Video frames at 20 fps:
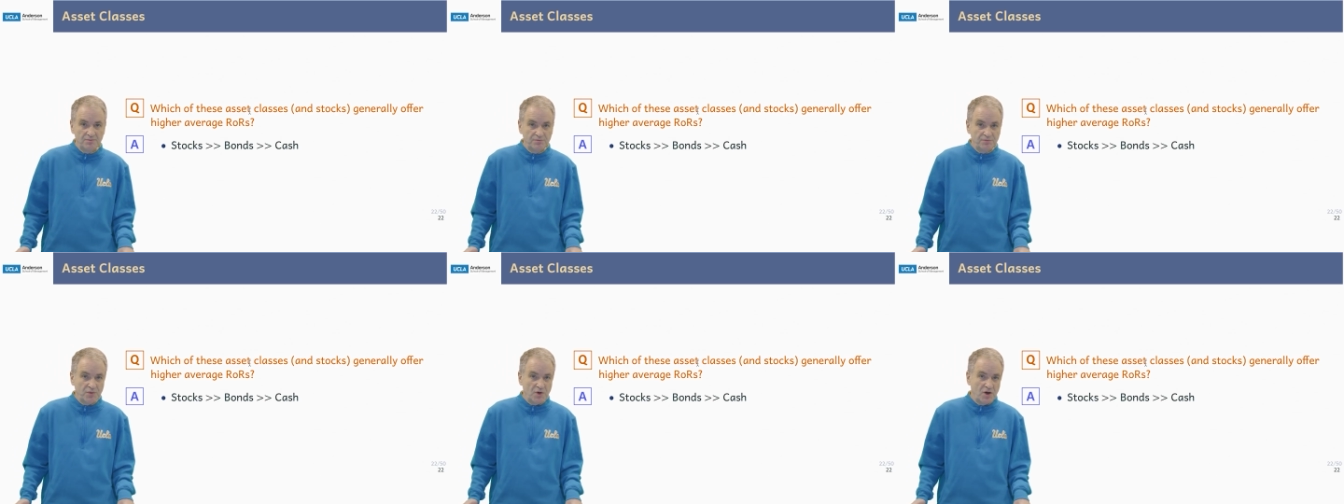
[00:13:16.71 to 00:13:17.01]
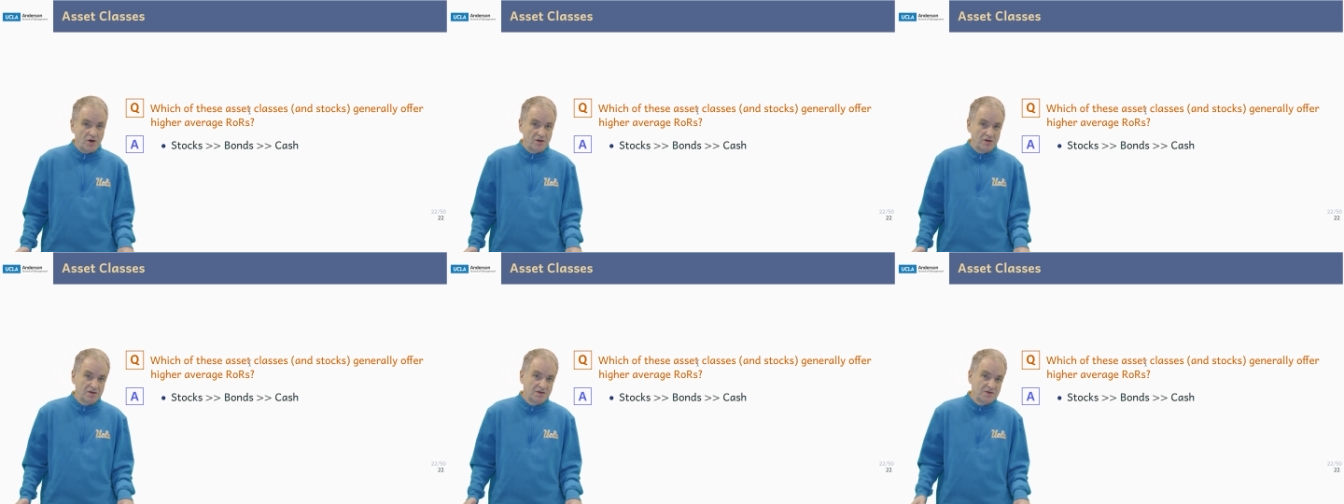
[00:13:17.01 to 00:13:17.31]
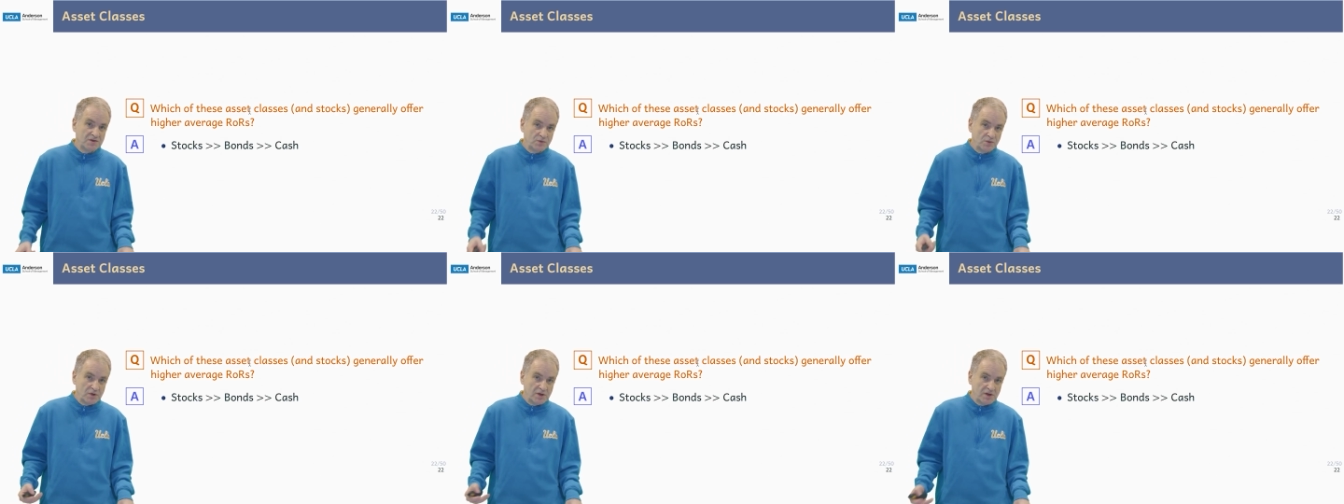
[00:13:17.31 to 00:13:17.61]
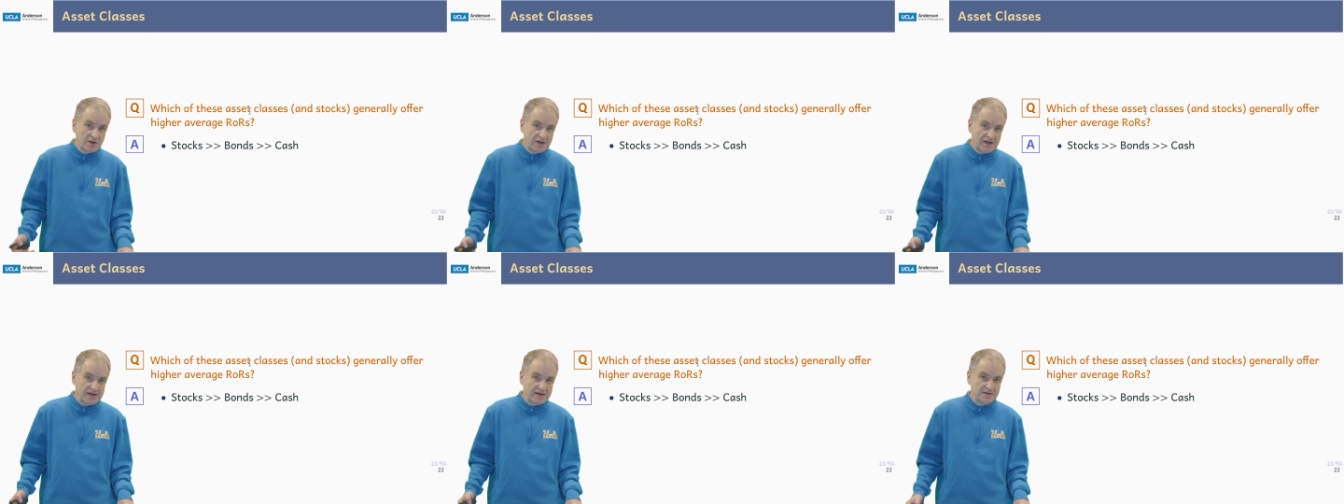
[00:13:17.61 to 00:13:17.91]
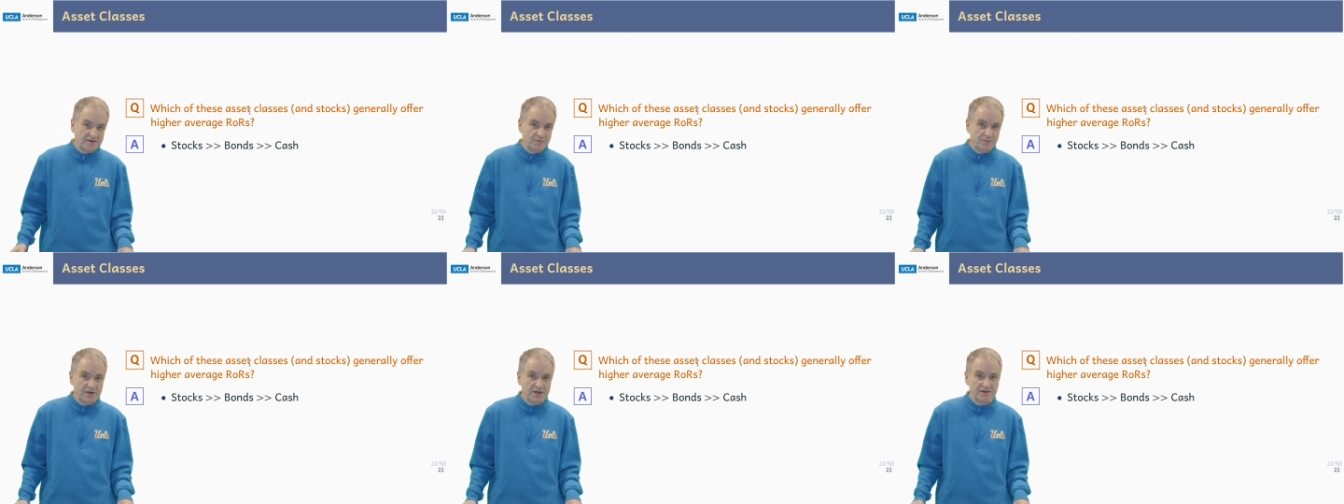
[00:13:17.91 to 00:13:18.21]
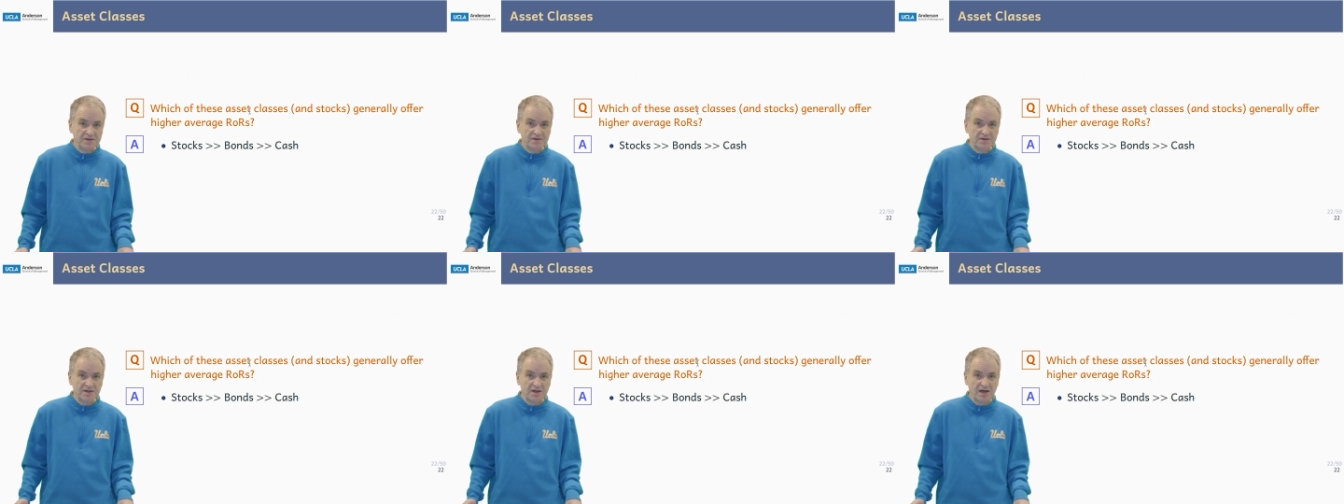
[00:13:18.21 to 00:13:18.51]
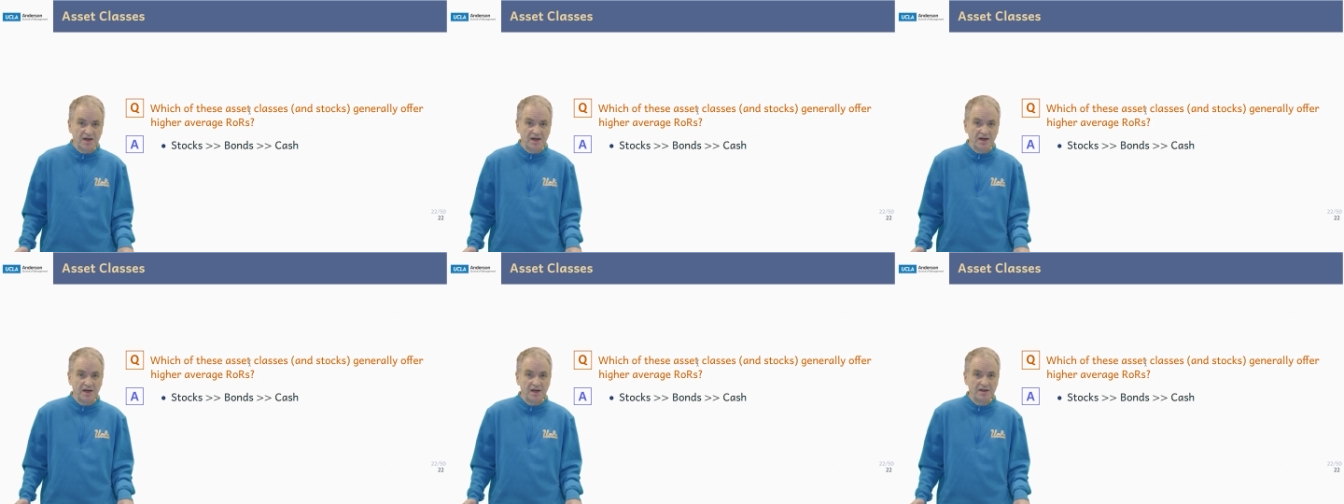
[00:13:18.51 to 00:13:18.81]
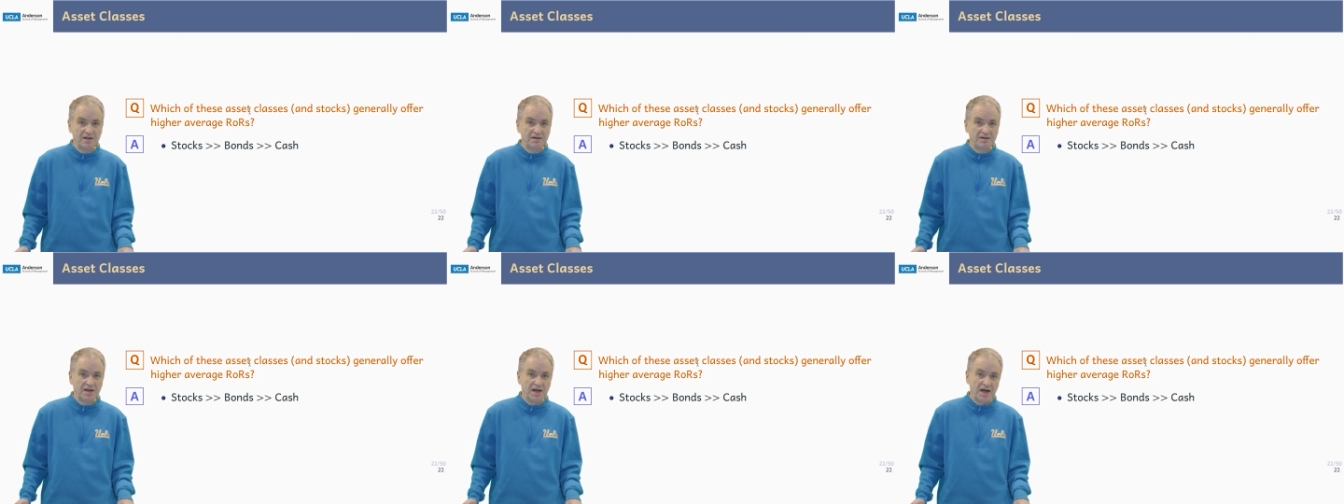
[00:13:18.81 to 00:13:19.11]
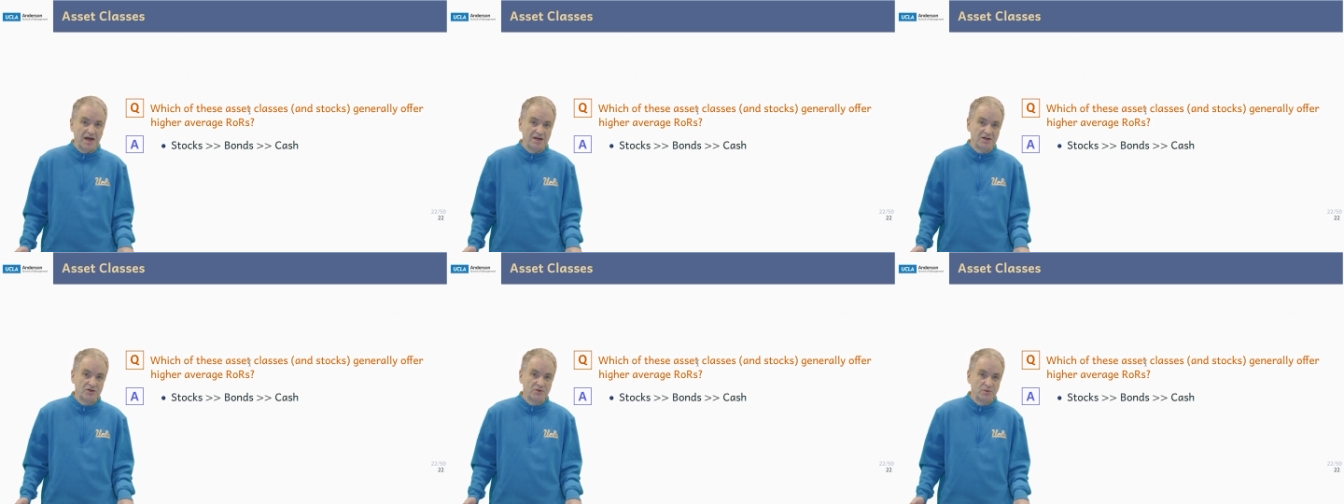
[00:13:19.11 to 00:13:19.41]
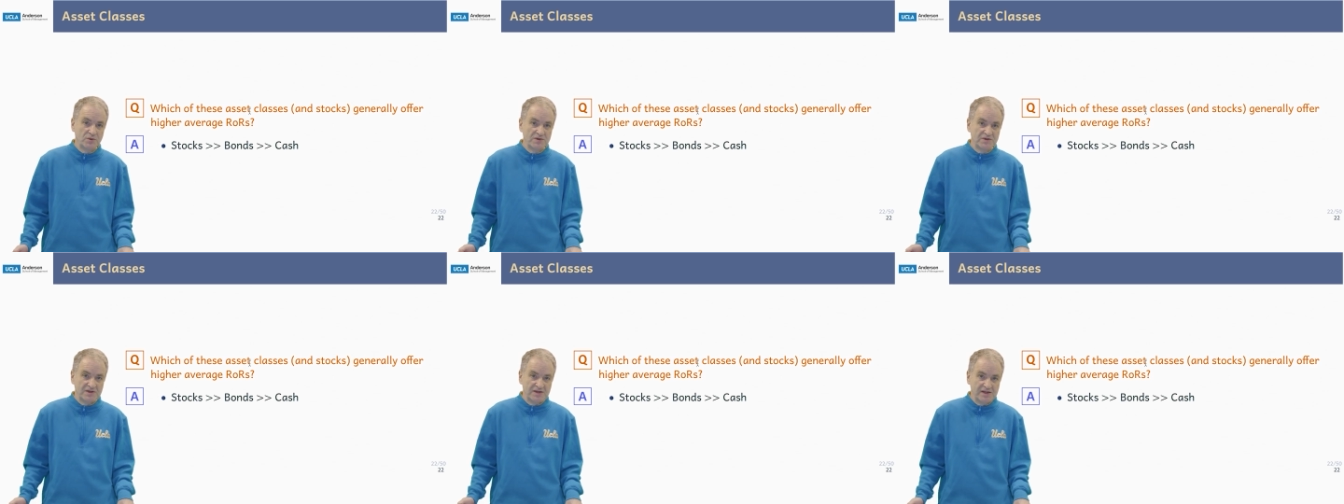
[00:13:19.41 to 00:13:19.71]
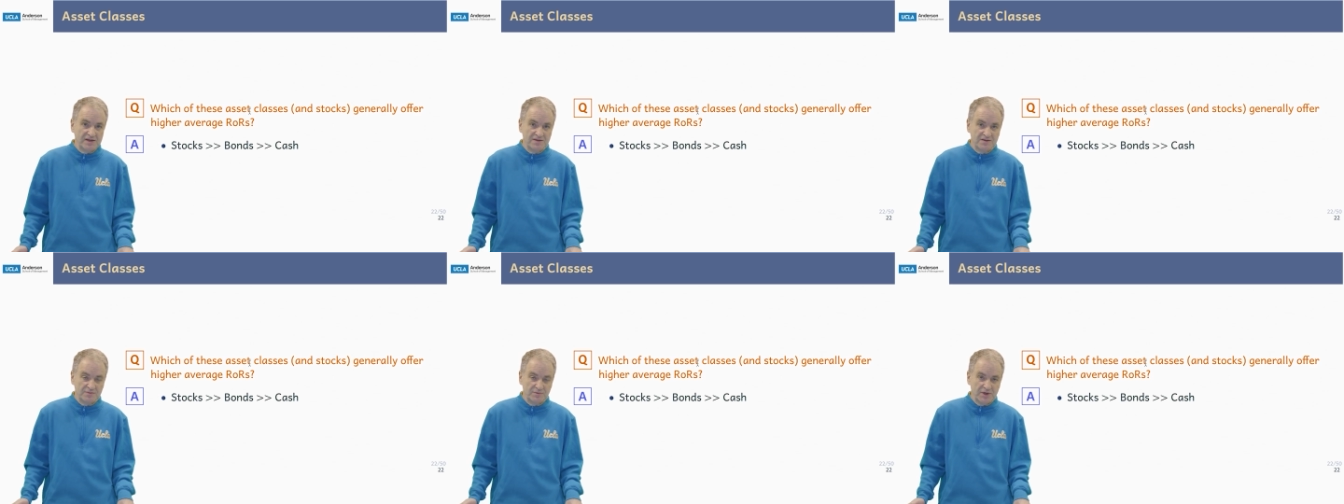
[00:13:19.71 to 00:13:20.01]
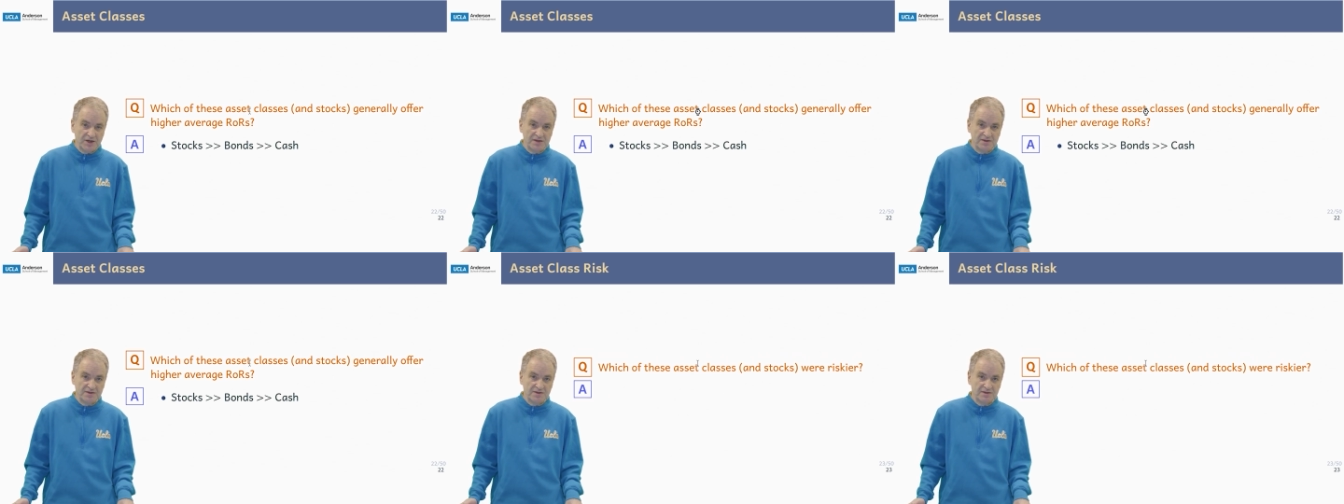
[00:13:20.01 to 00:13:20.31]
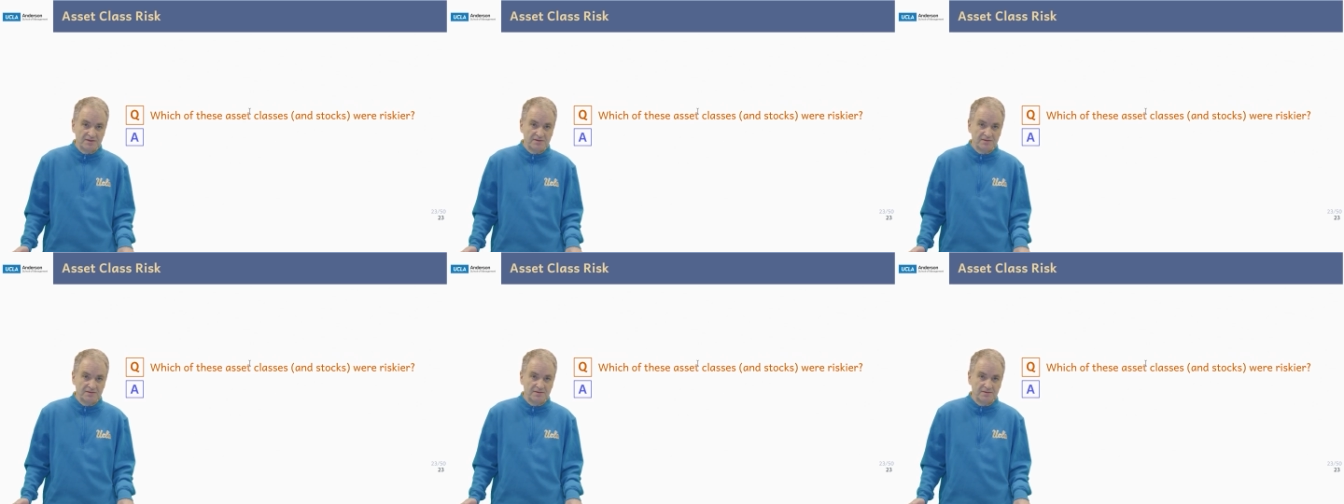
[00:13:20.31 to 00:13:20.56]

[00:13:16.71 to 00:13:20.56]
bonds were next best, and cash was least best.